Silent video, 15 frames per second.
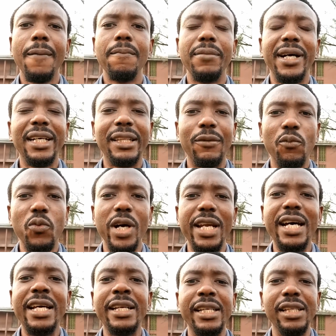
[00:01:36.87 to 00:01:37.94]
But when
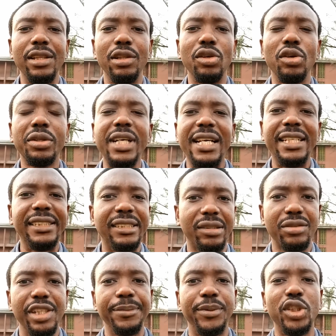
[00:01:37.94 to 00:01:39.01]
I look at the
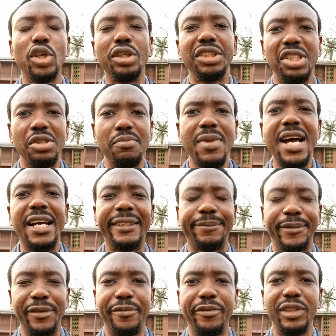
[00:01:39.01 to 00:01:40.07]
scripture, Jeremiah
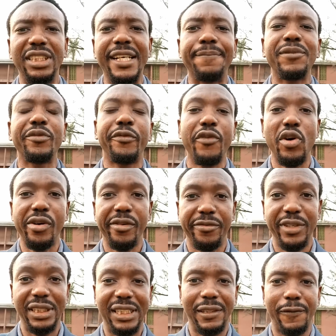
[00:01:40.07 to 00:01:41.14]
chapter 4,
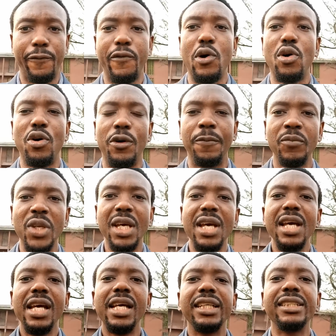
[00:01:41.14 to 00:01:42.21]
verse 4,
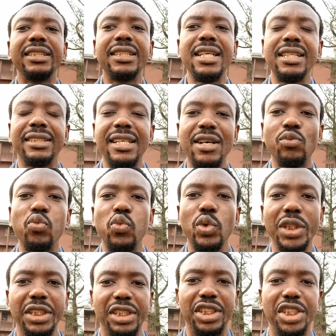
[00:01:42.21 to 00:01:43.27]
it says that
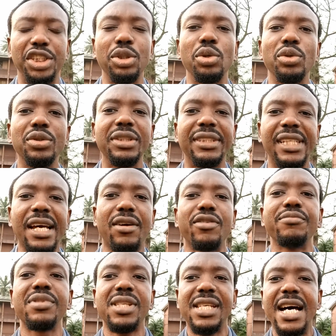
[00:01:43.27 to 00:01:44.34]
we should
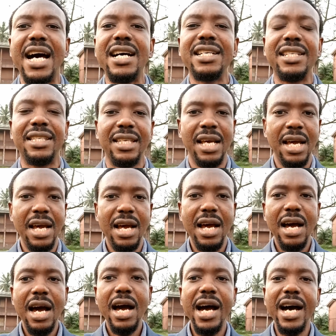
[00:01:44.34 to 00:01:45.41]
circumcise
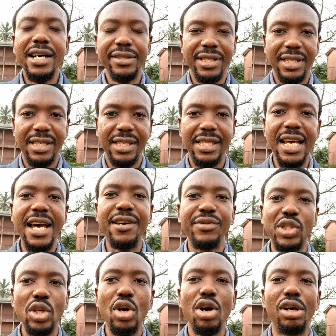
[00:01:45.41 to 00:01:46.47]

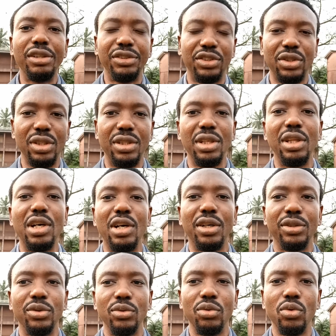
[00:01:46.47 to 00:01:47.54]
ourselves unto the
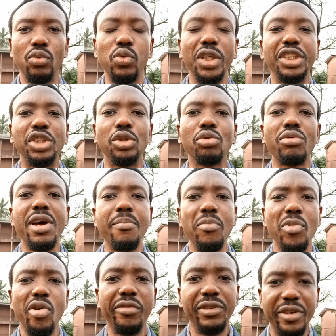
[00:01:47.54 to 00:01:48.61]
Lord, we should
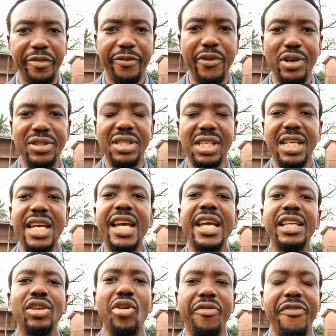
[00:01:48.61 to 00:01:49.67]
remove the
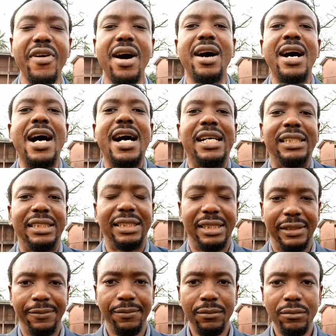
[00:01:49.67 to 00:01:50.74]
foreskin of our hearts.